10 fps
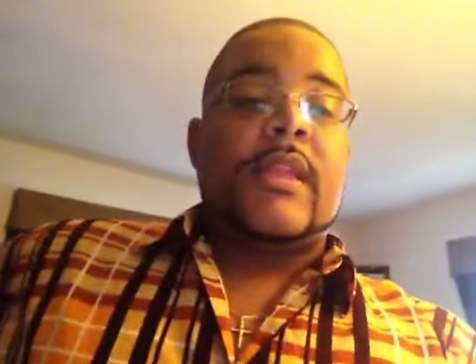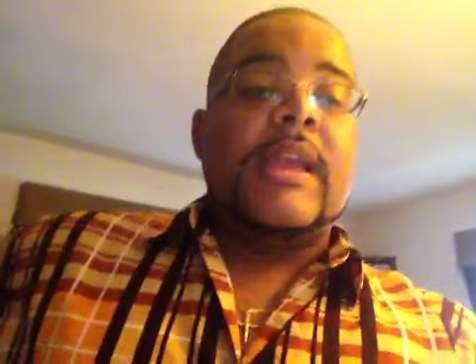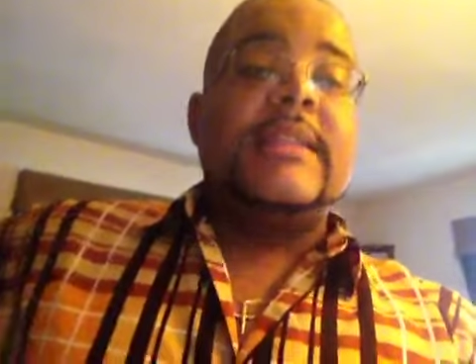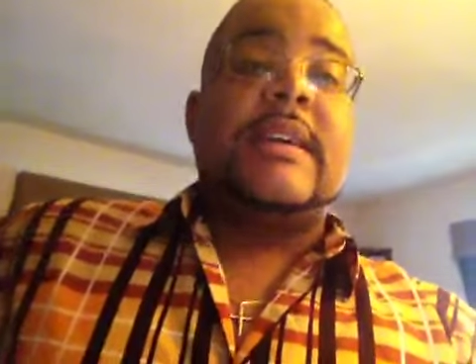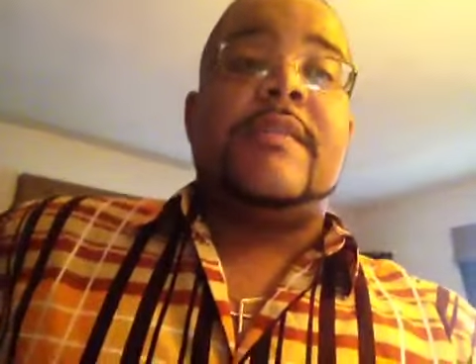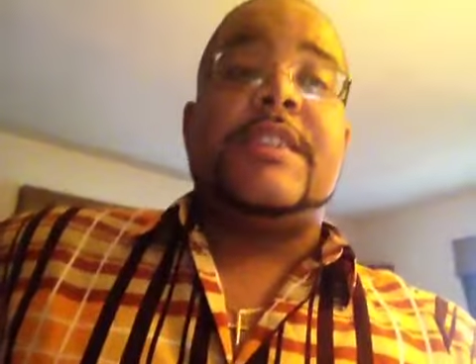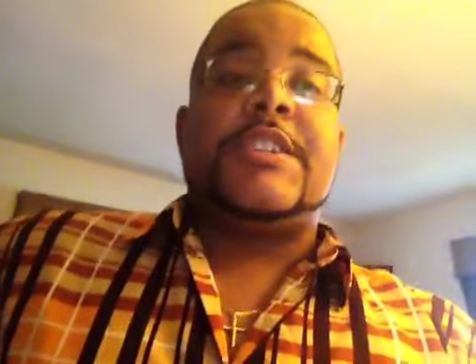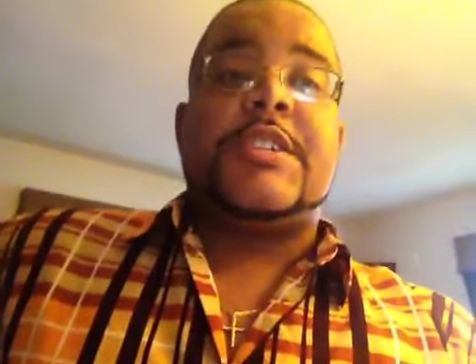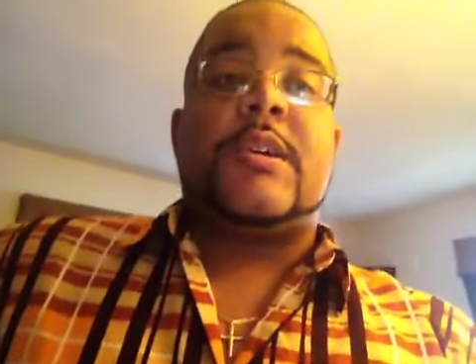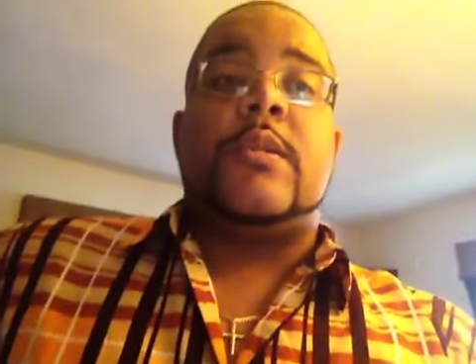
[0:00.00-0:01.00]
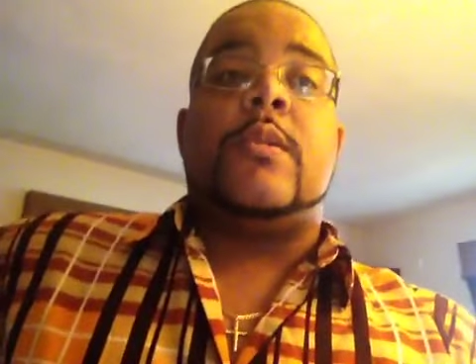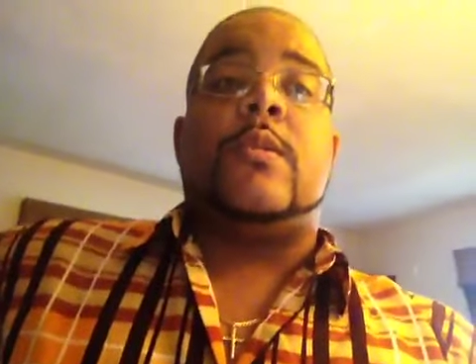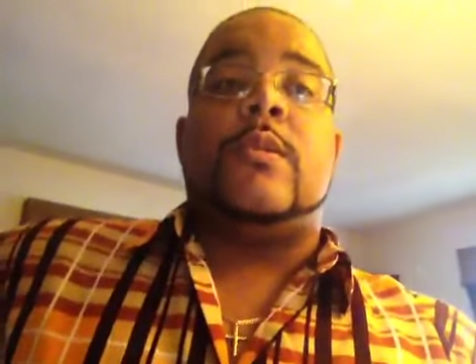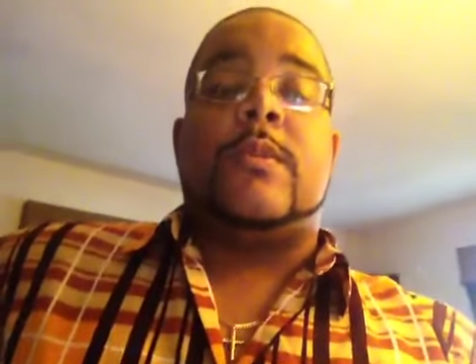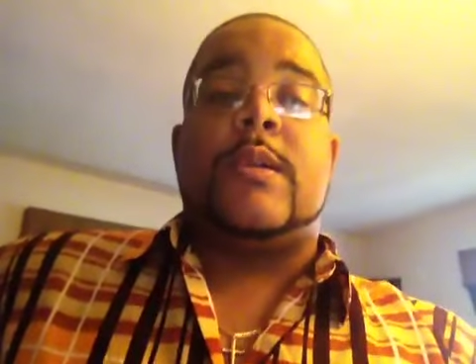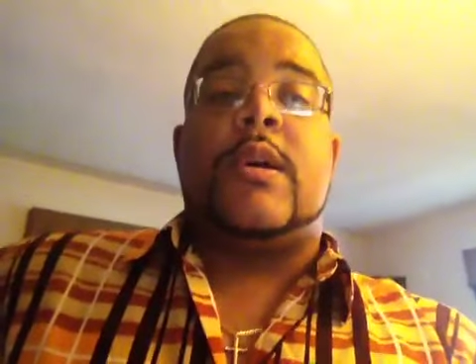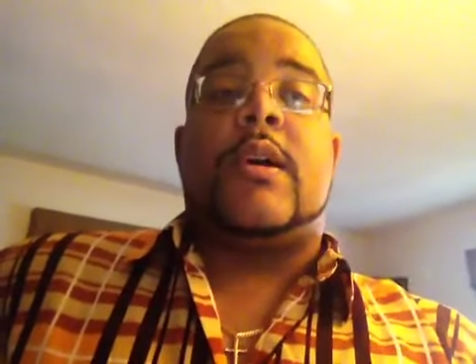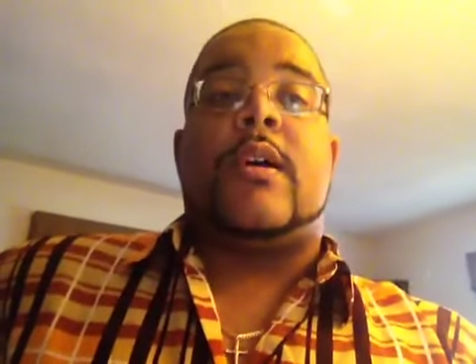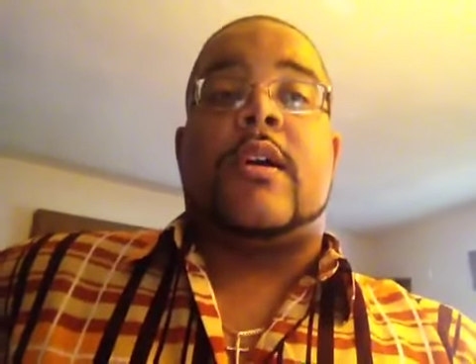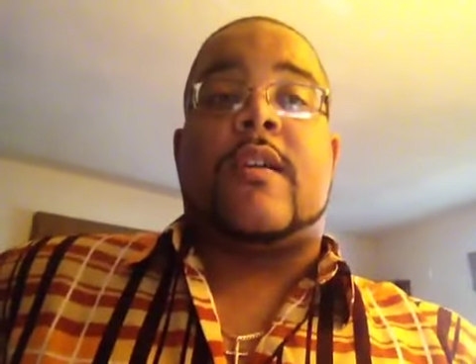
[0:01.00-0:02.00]
I definitely show
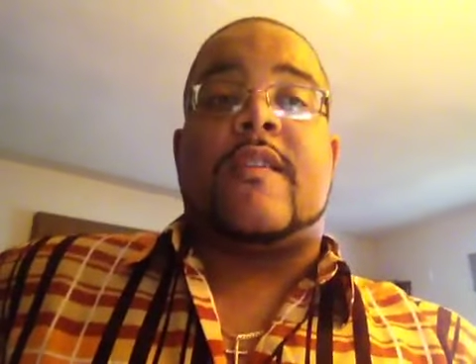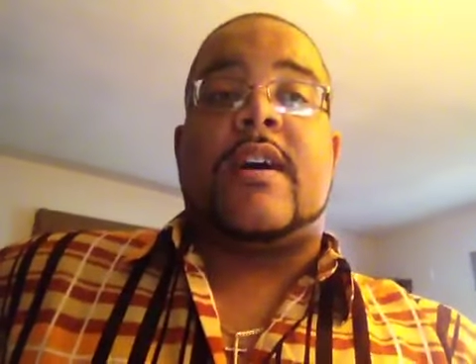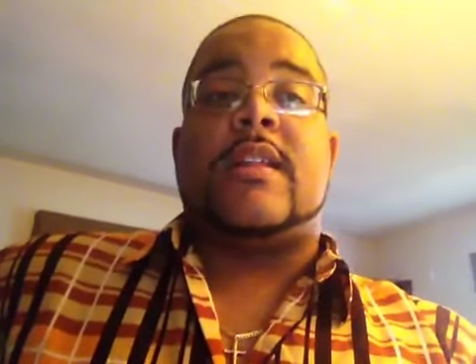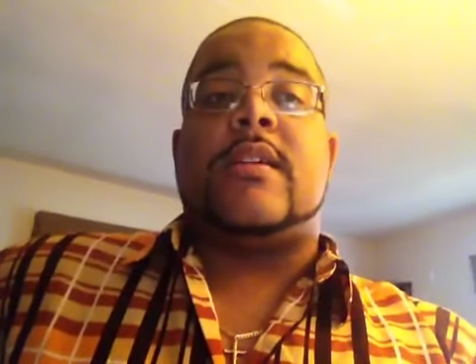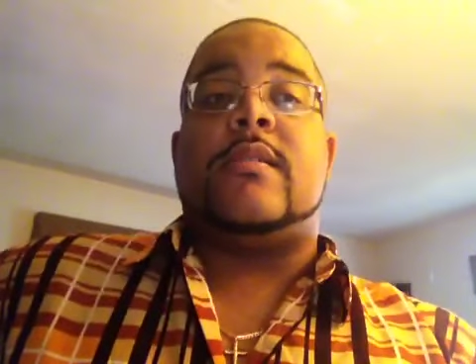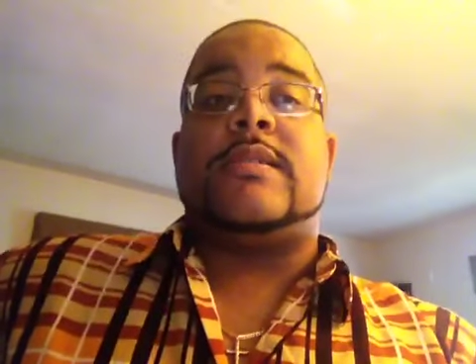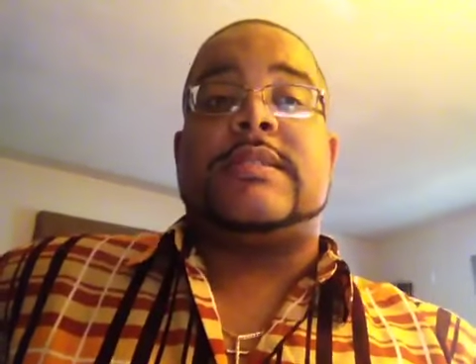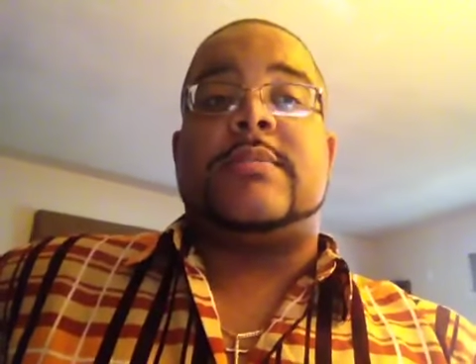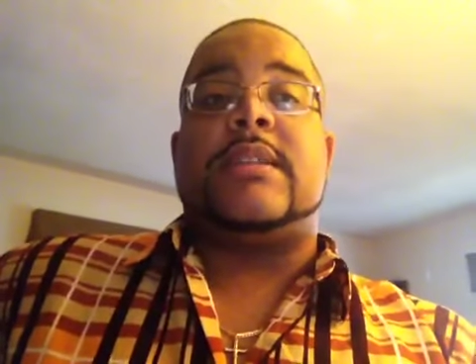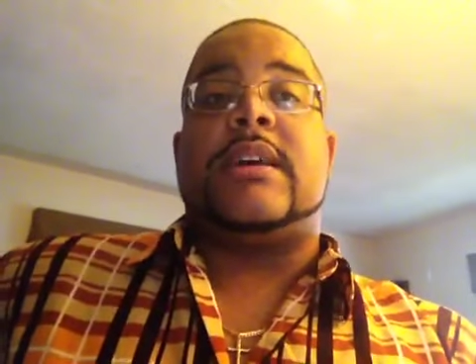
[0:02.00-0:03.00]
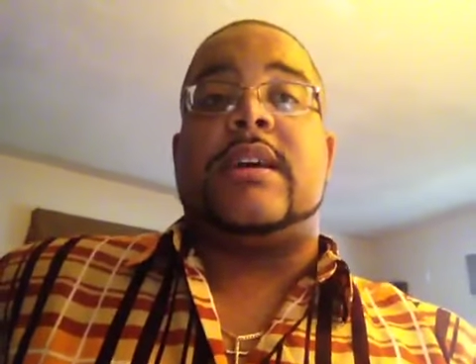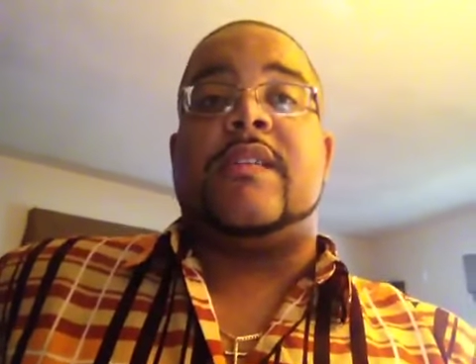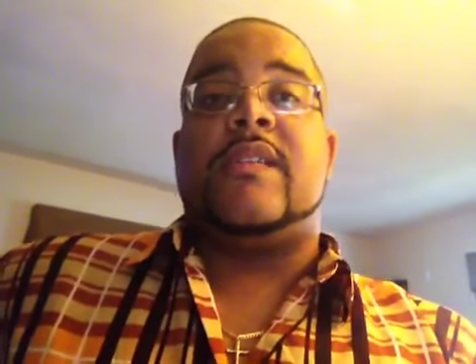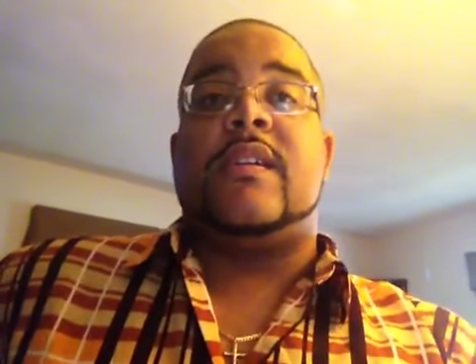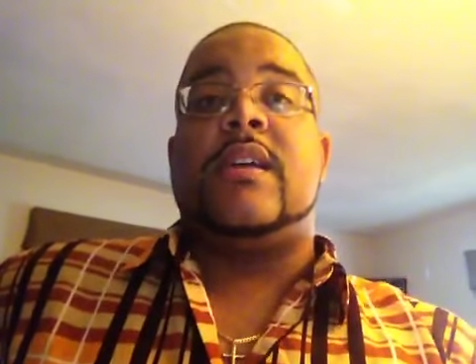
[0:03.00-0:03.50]
um, Carvalho some love.